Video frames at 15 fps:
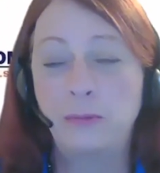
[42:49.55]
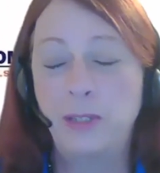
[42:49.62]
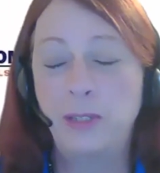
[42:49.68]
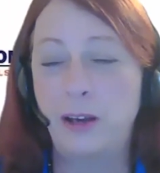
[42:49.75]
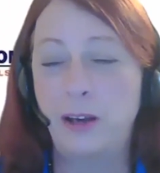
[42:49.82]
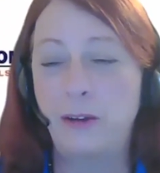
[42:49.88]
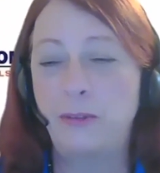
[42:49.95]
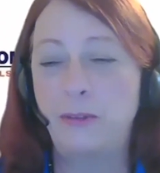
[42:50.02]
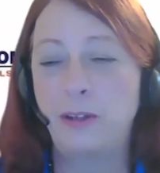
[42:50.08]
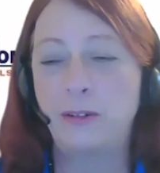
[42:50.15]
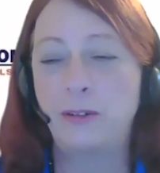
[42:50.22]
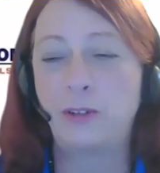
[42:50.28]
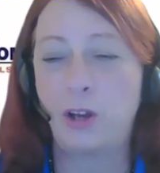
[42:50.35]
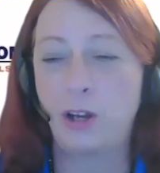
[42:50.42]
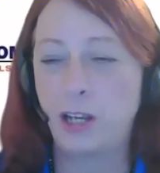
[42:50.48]
You know, their
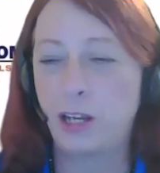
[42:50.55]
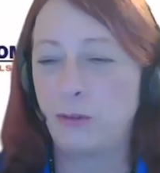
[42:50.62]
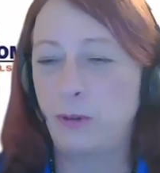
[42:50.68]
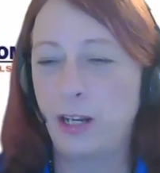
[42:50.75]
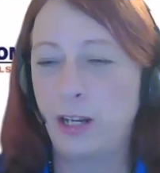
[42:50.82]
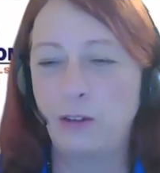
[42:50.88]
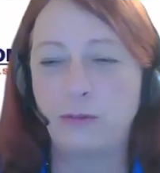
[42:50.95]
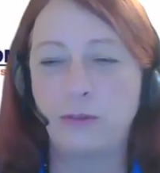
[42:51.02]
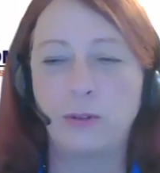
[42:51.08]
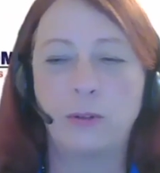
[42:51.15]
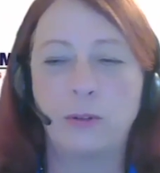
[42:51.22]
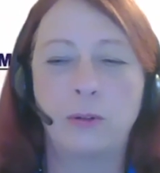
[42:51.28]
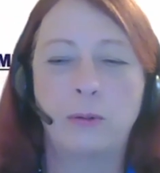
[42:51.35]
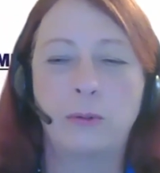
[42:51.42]
dog got ran over,